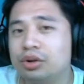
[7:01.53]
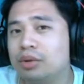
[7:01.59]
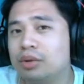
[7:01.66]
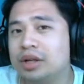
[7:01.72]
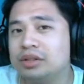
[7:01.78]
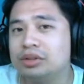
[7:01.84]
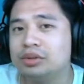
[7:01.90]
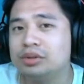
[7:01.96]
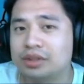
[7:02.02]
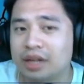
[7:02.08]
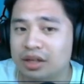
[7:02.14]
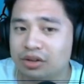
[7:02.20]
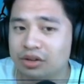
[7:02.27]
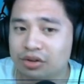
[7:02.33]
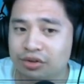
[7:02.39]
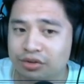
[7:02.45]
way to
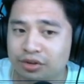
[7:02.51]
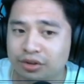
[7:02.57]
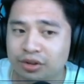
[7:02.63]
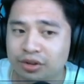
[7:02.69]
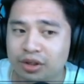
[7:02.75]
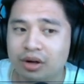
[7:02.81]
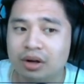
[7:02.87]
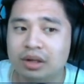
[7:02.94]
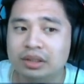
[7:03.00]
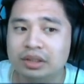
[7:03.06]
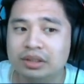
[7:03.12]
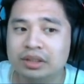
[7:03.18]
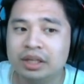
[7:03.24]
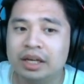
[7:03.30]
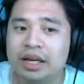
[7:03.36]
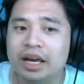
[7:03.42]
cycle through your
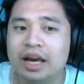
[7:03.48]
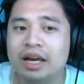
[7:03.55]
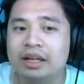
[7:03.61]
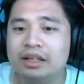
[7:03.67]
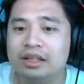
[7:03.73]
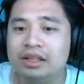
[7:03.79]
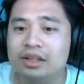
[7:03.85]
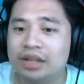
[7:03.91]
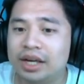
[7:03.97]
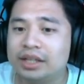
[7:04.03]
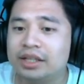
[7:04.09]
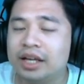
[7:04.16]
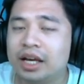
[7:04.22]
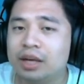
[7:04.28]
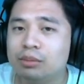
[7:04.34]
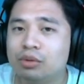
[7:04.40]
cards. And late
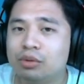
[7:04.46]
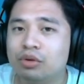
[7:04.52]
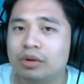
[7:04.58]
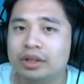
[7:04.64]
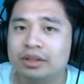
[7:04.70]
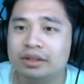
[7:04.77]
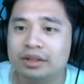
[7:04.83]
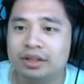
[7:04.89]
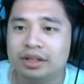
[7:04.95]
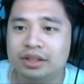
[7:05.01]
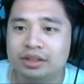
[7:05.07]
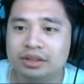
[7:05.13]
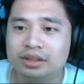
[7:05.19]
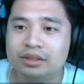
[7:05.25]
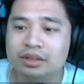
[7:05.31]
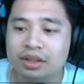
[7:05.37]
game, when
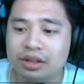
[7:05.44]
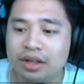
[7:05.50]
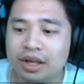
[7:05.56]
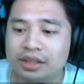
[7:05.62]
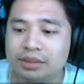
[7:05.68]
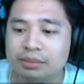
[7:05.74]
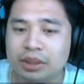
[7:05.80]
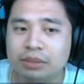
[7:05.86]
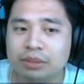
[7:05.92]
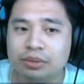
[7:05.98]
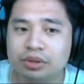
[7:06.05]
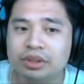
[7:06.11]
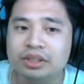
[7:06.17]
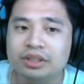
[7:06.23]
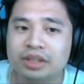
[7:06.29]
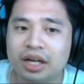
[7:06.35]
there's less people,
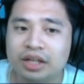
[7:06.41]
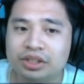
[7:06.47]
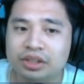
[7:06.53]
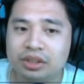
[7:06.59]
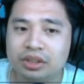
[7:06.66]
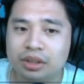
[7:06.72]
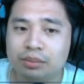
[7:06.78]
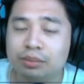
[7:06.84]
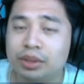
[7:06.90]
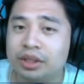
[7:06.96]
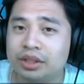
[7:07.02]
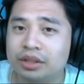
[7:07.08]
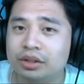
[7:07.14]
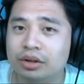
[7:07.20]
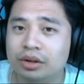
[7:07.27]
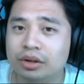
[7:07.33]
he's actually a
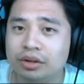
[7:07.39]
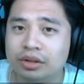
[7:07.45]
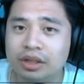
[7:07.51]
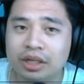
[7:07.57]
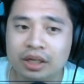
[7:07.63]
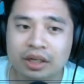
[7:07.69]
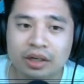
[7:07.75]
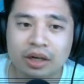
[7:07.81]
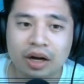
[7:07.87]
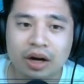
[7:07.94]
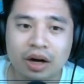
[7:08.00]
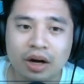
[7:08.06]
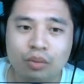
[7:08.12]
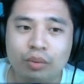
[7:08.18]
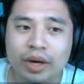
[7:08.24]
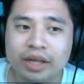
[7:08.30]
pretty good
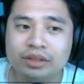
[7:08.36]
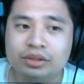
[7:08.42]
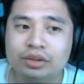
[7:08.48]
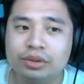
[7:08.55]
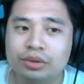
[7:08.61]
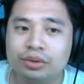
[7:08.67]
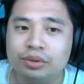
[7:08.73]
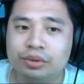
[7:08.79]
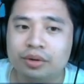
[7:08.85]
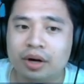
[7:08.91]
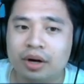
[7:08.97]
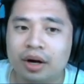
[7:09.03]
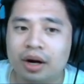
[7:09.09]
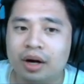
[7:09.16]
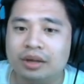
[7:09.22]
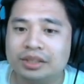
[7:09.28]
way to
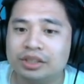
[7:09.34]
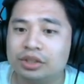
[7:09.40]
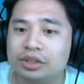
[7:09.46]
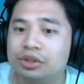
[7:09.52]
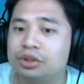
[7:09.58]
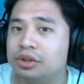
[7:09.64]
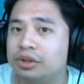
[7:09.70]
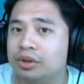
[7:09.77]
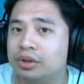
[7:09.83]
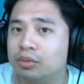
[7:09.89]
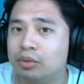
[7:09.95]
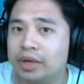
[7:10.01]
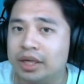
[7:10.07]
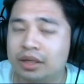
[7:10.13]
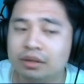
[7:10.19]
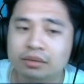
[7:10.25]
secure the
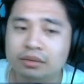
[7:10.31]
win.